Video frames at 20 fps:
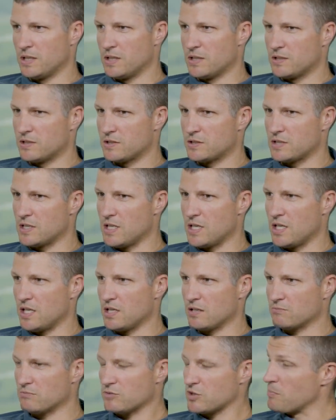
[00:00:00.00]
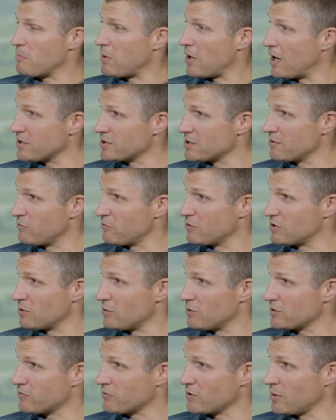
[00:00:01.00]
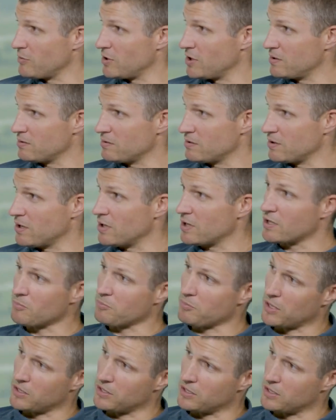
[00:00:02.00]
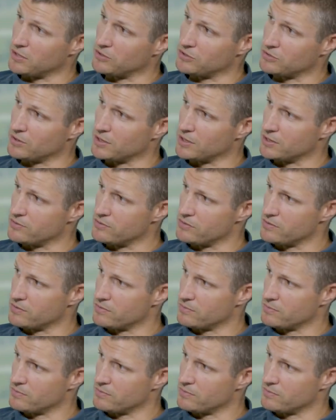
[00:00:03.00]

seeing some positive results from it compared to untreateds.